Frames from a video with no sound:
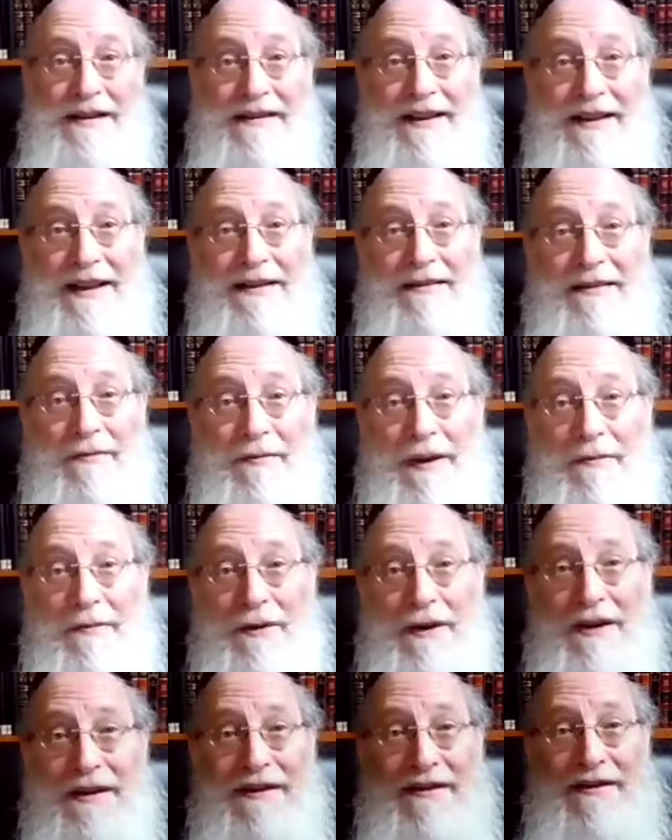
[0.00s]
Since we
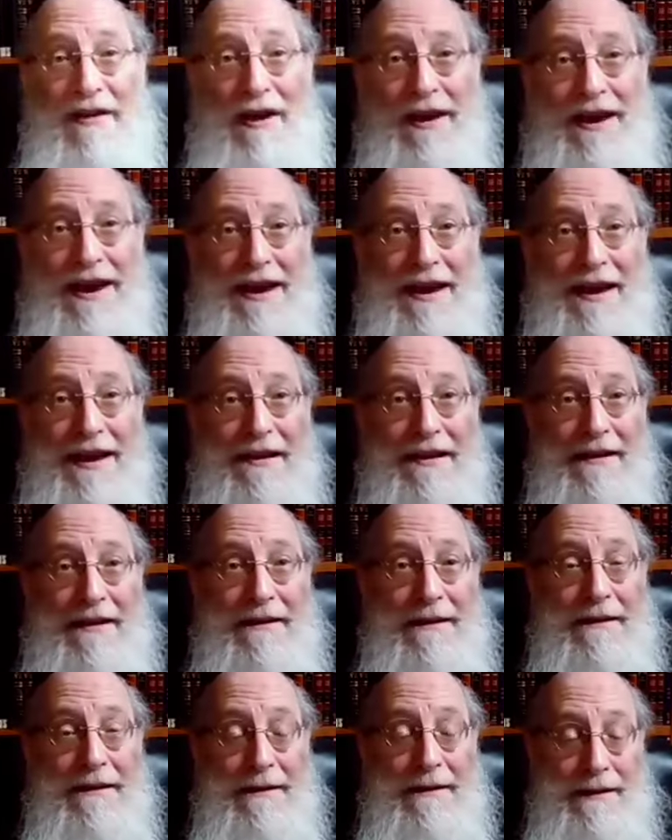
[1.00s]
weren't zoiche
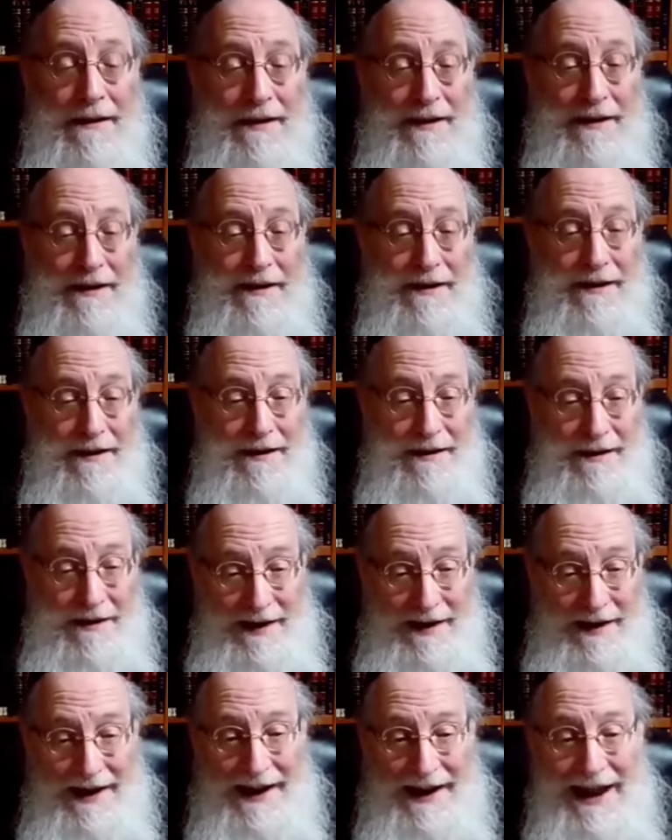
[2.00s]

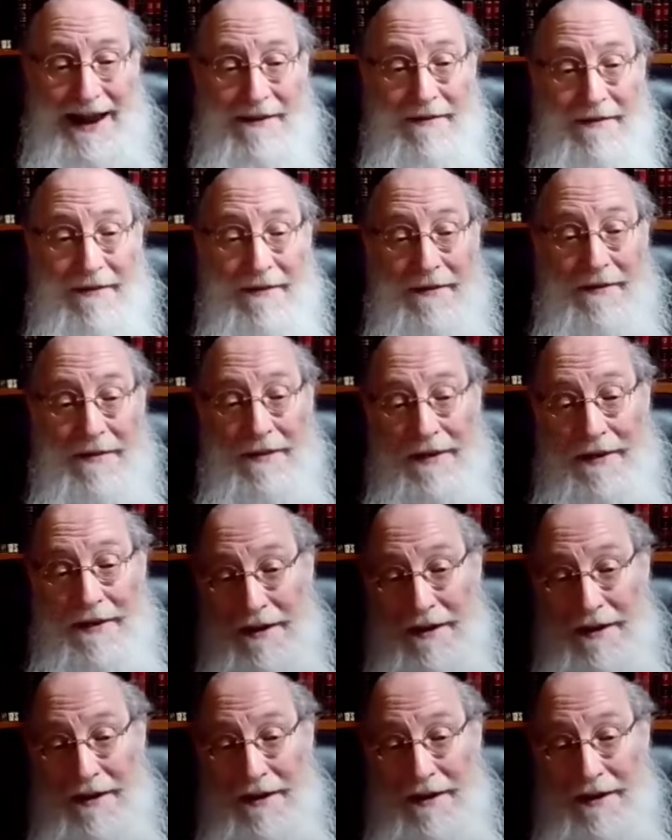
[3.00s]
in him